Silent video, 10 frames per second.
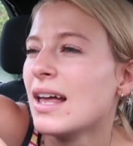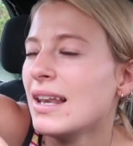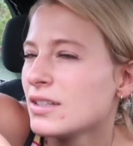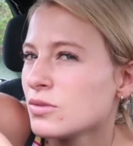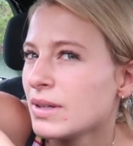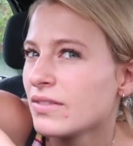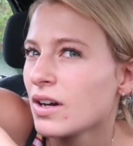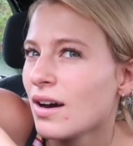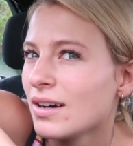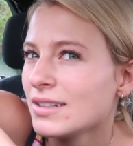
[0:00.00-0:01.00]
a little bit of
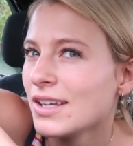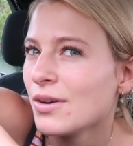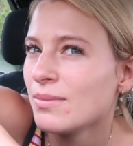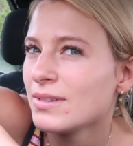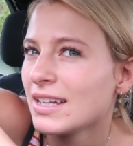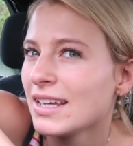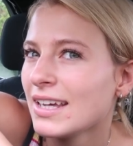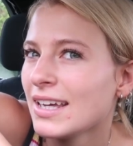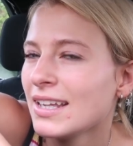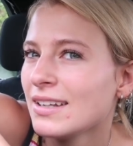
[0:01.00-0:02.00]
cardio, I'm
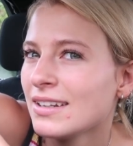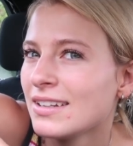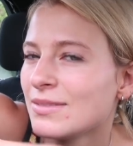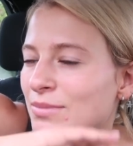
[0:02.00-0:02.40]
thinking.